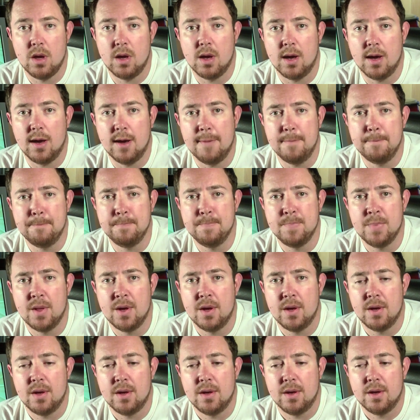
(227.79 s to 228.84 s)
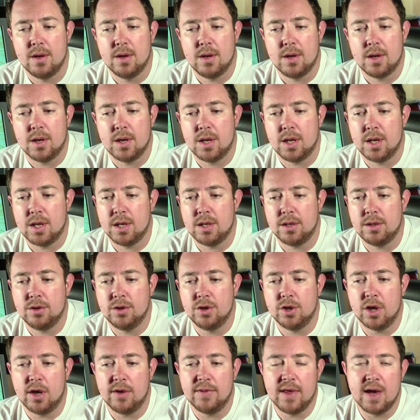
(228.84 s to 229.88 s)
Um,
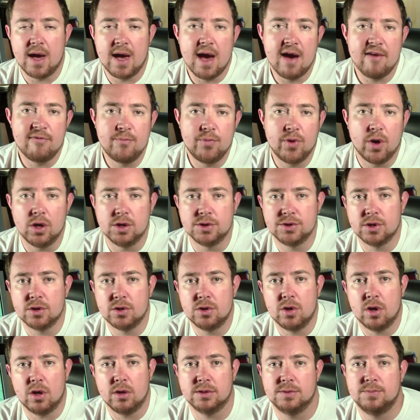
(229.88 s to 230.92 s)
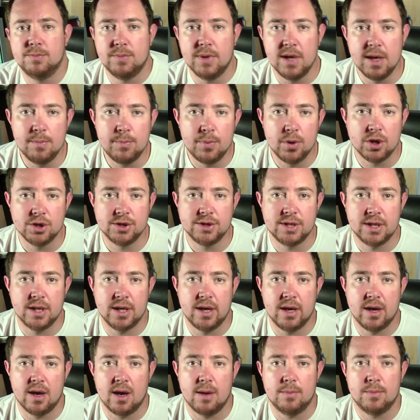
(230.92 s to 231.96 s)
you know, they have pros and cons. Me
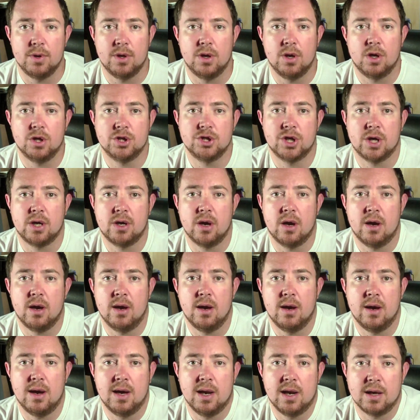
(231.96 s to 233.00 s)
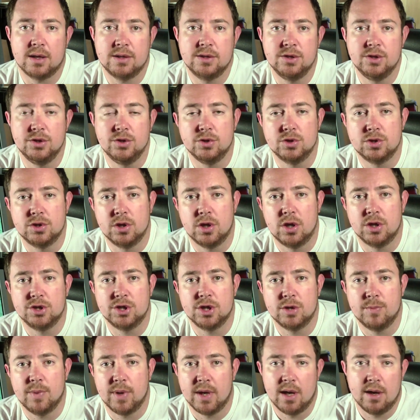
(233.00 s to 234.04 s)
personally, I'm a Logic guy. I like to use
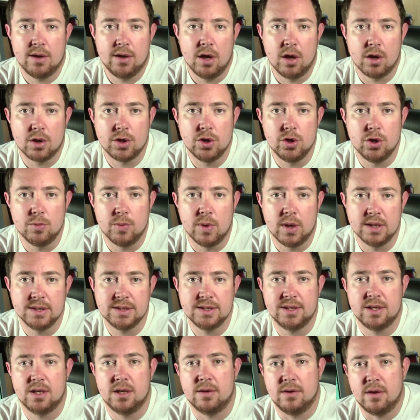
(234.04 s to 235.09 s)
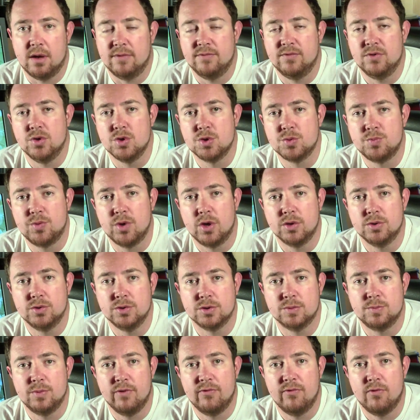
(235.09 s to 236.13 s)
Logic, but I know Cubase and I, have used Pro
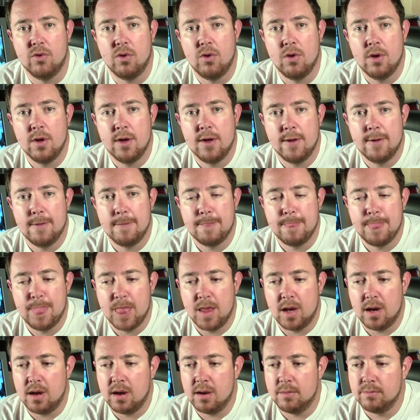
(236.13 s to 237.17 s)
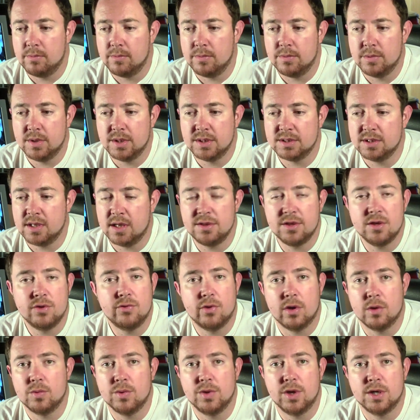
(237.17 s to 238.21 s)
Tools before. Um, there's nothing
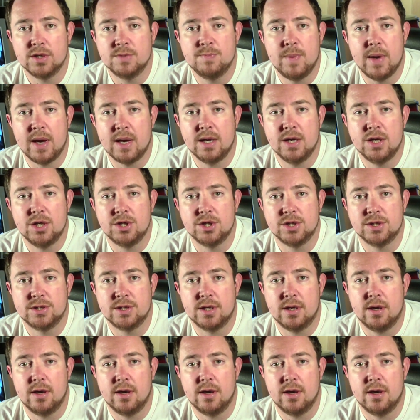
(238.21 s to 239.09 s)
wrong with those packages.